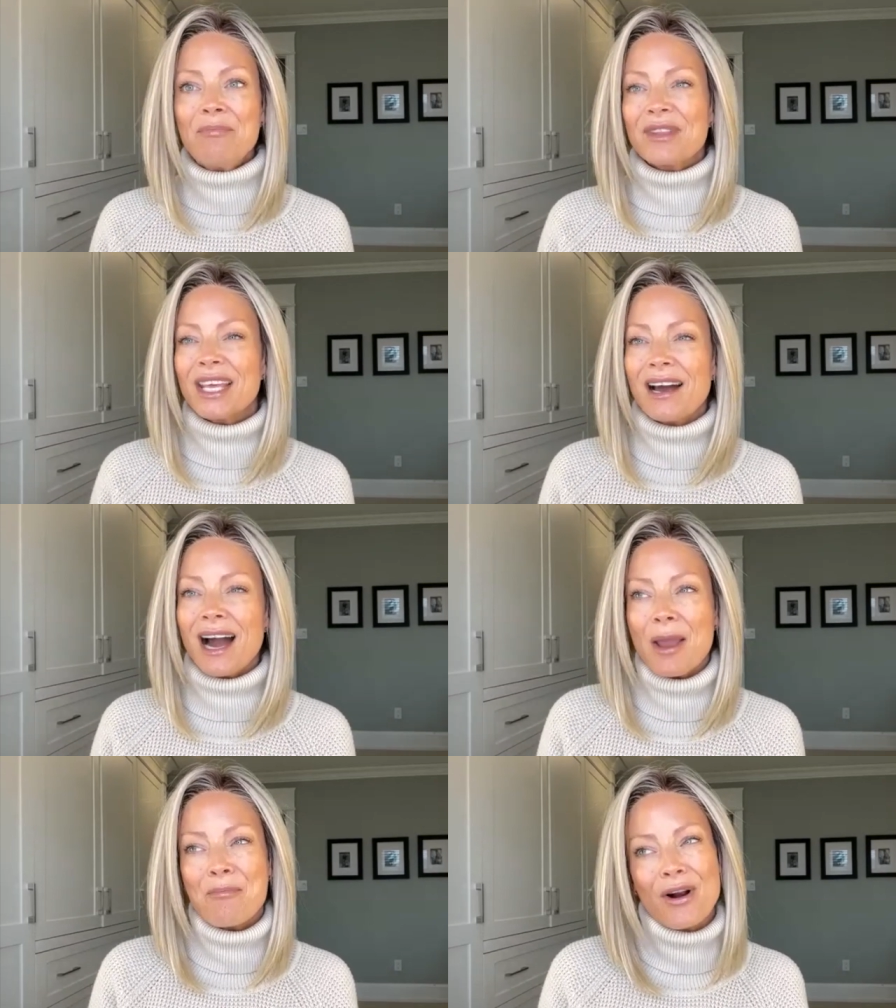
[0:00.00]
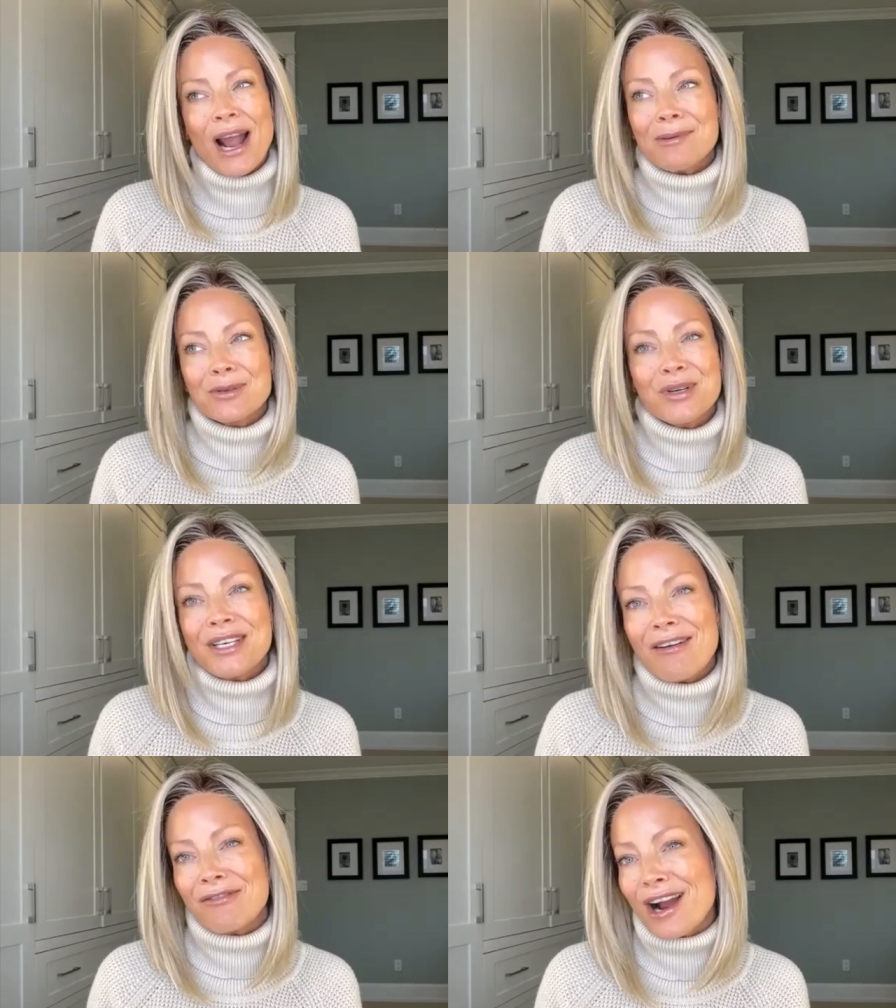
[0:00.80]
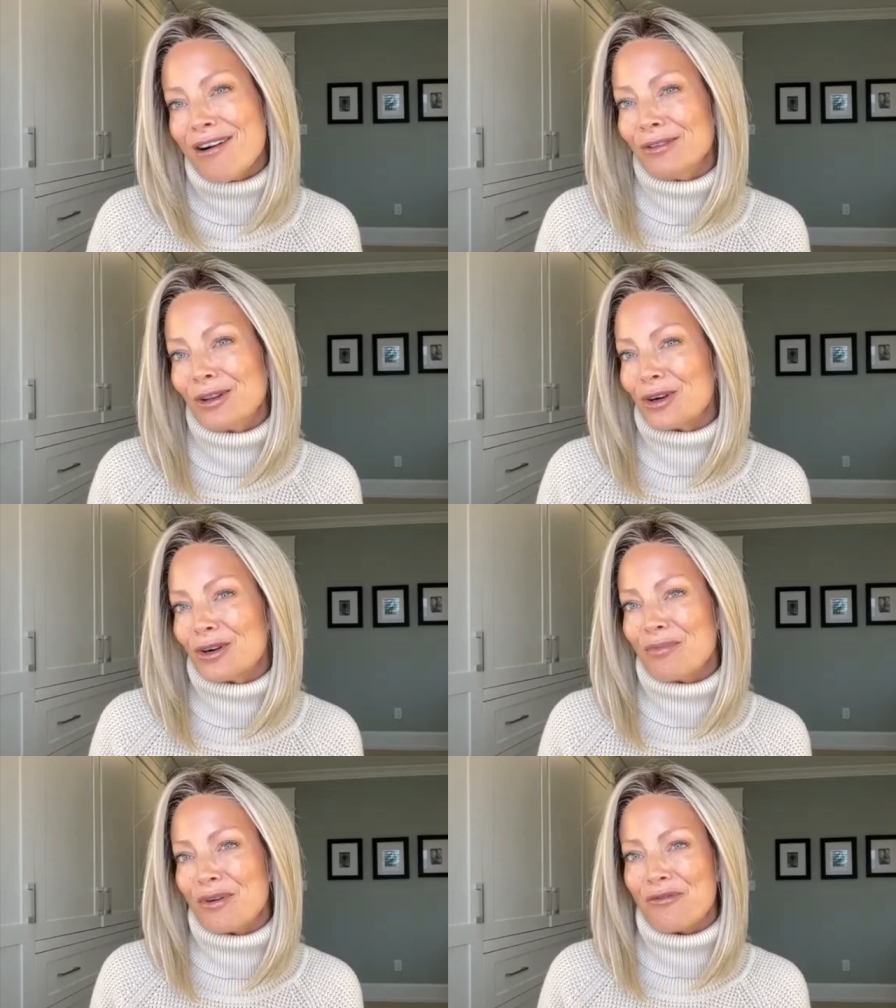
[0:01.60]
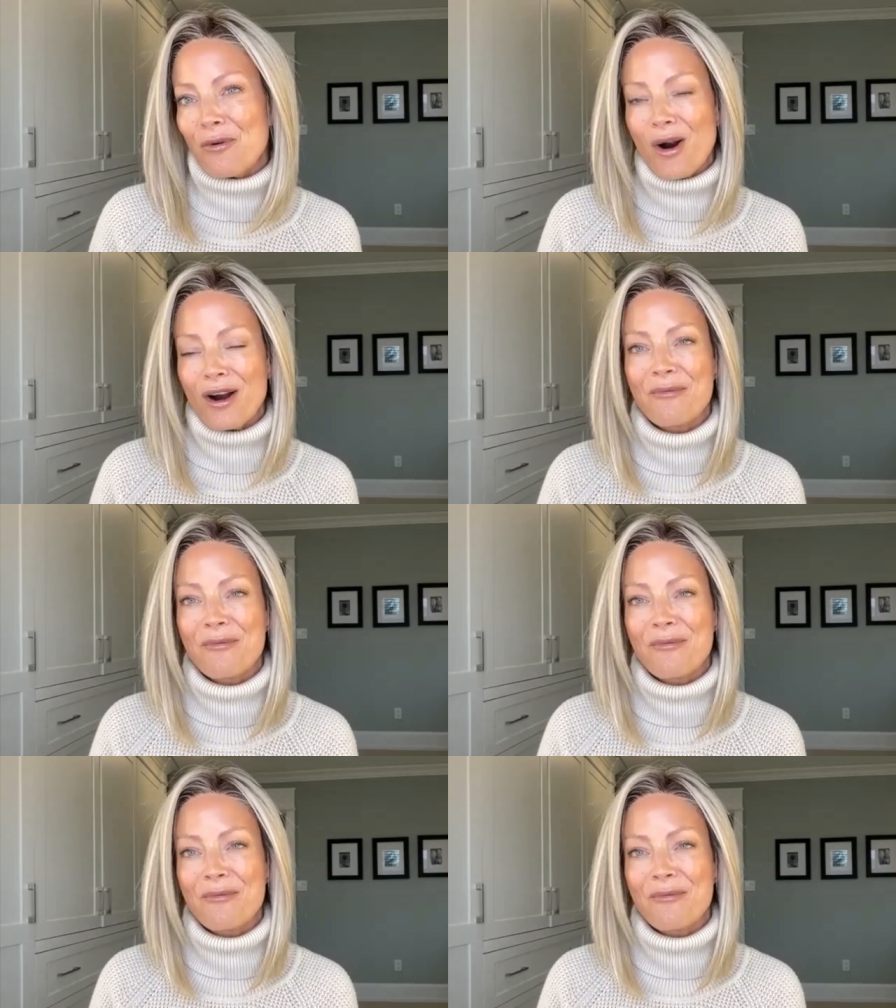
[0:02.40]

that I perhaps would never have learned before.